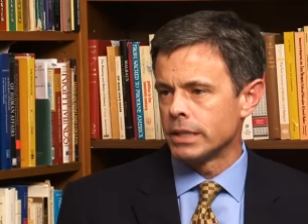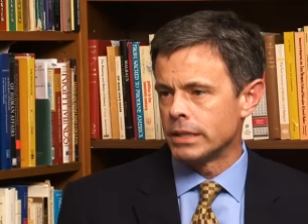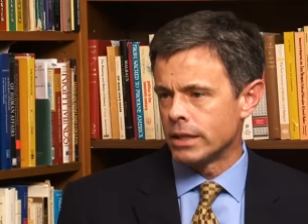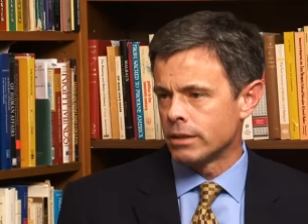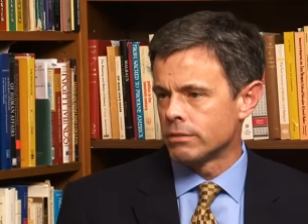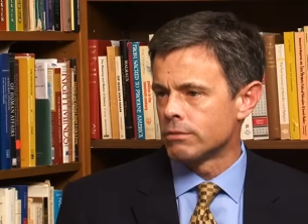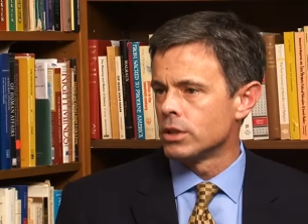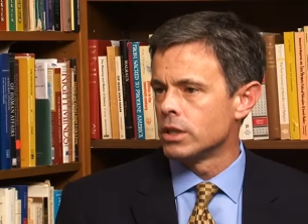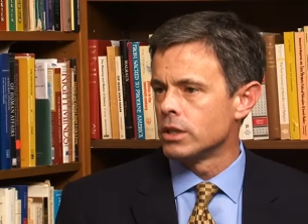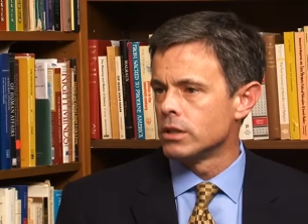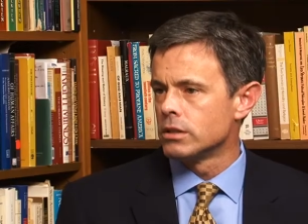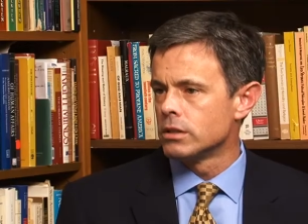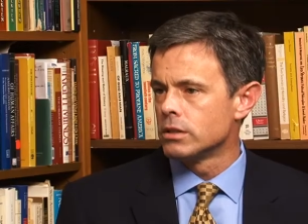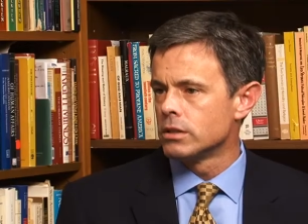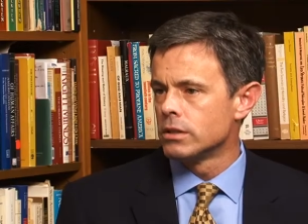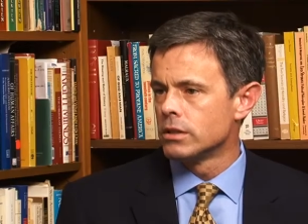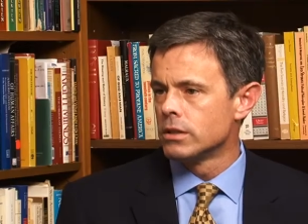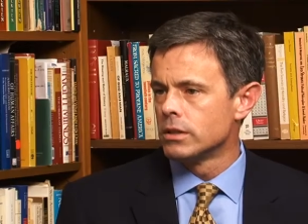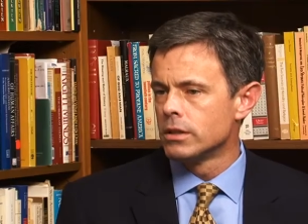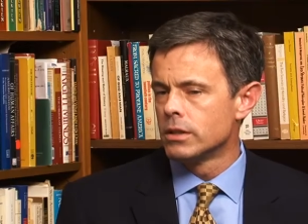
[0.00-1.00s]
different.
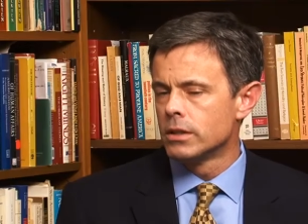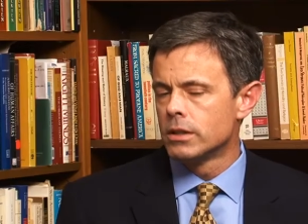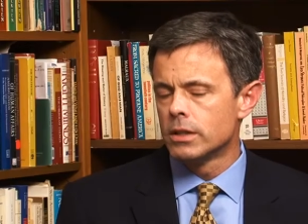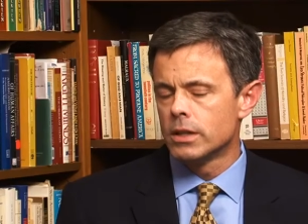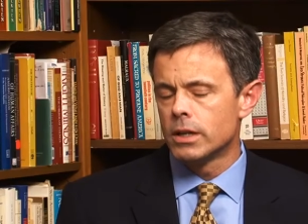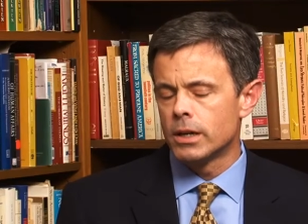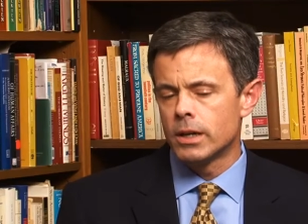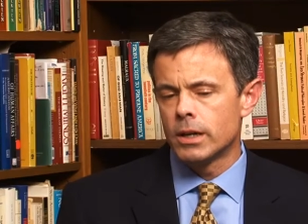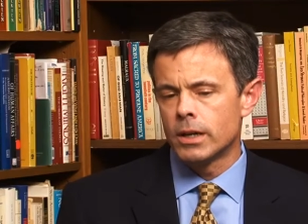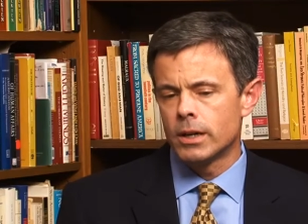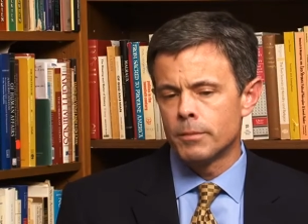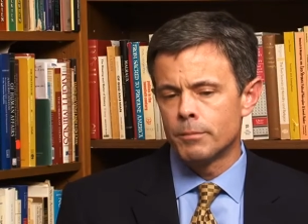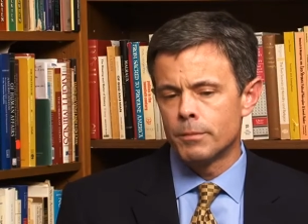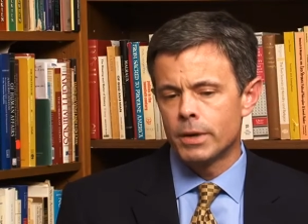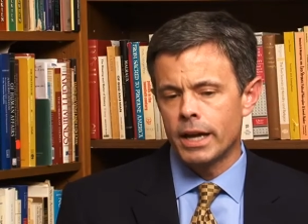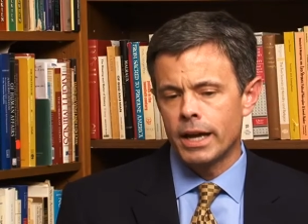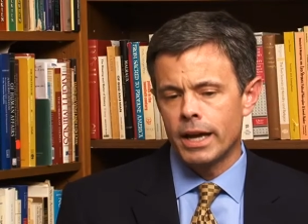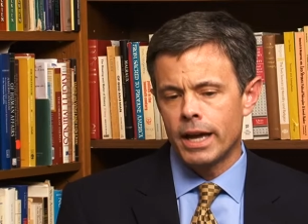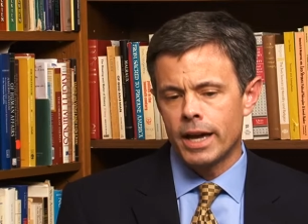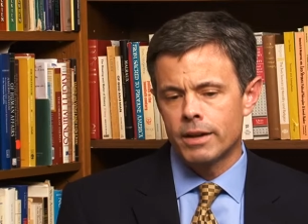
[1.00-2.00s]

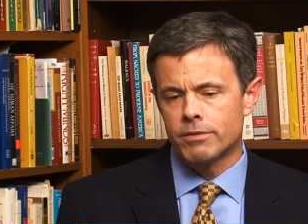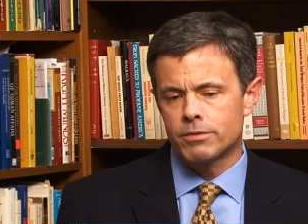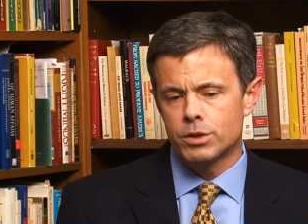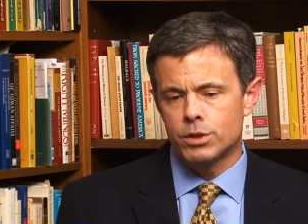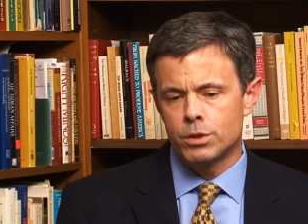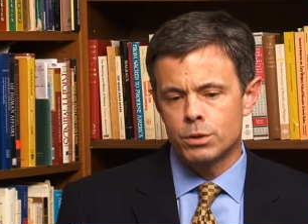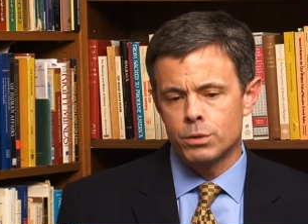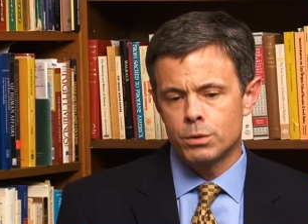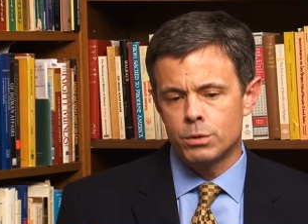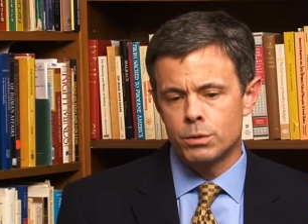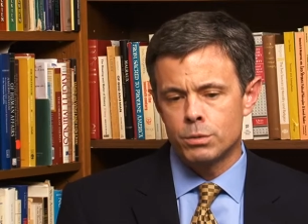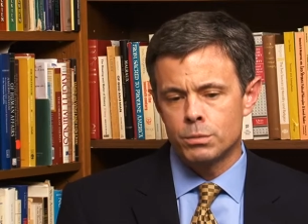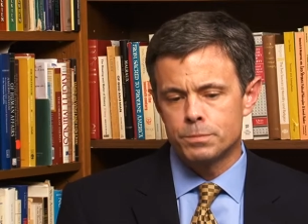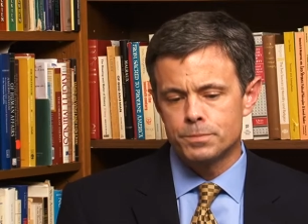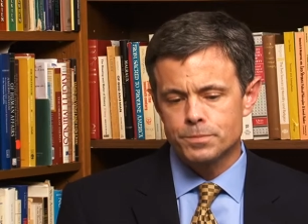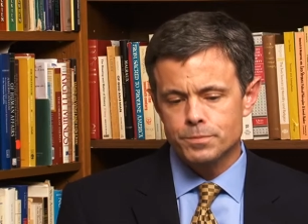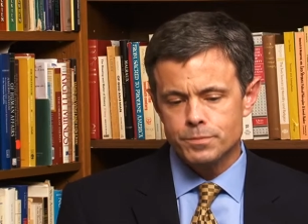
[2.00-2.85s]
I have to